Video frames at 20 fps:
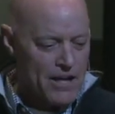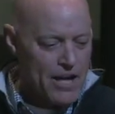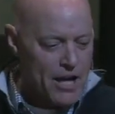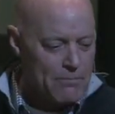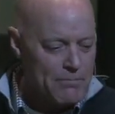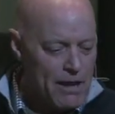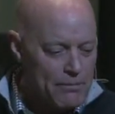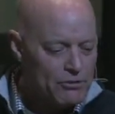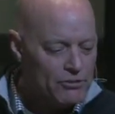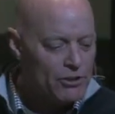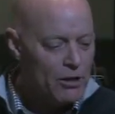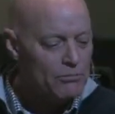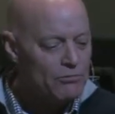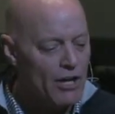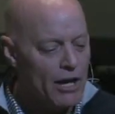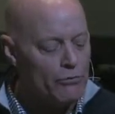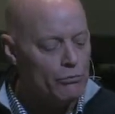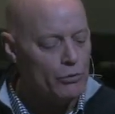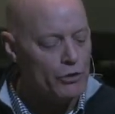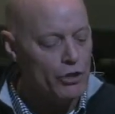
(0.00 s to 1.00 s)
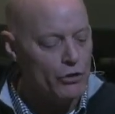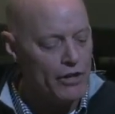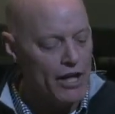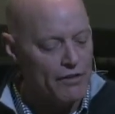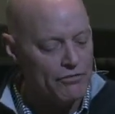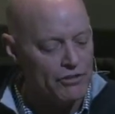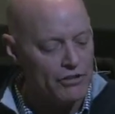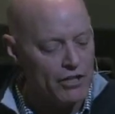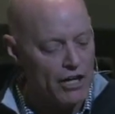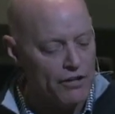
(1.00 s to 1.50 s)
And maybe sometimes we don't
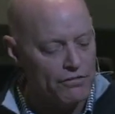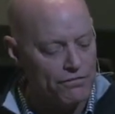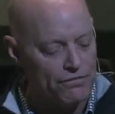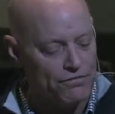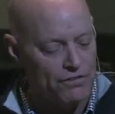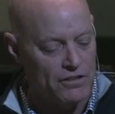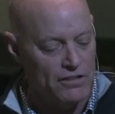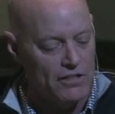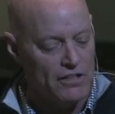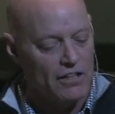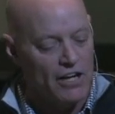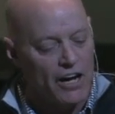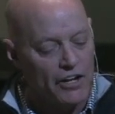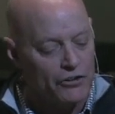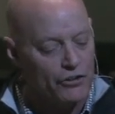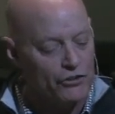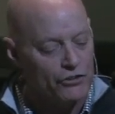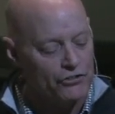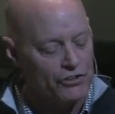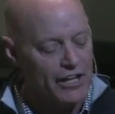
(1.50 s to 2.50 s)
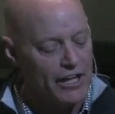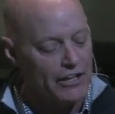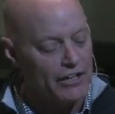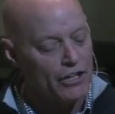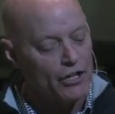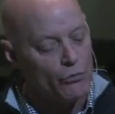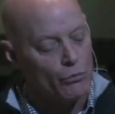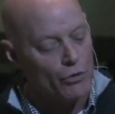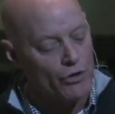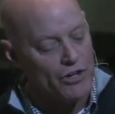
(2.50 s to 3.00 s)
have enough
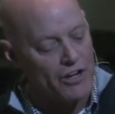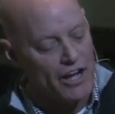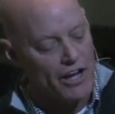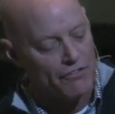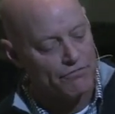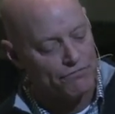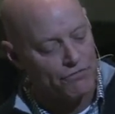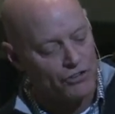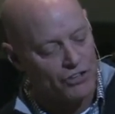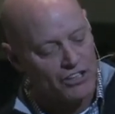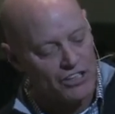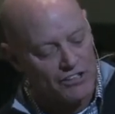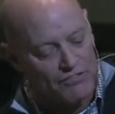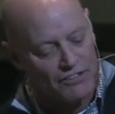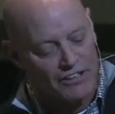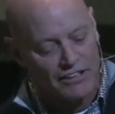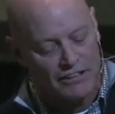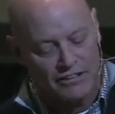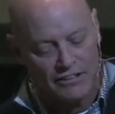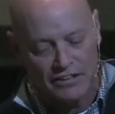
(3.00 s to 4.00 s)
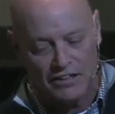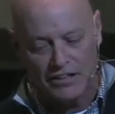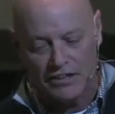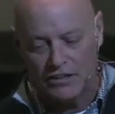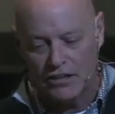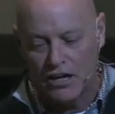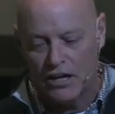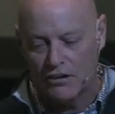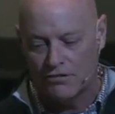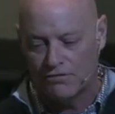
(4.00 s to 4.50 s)
understanding and we're not forgiving
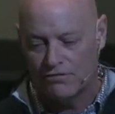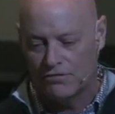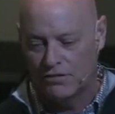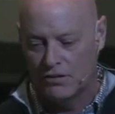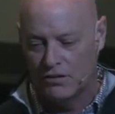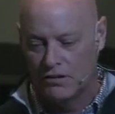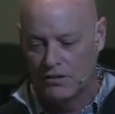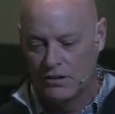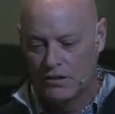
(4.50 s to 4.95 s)
enough.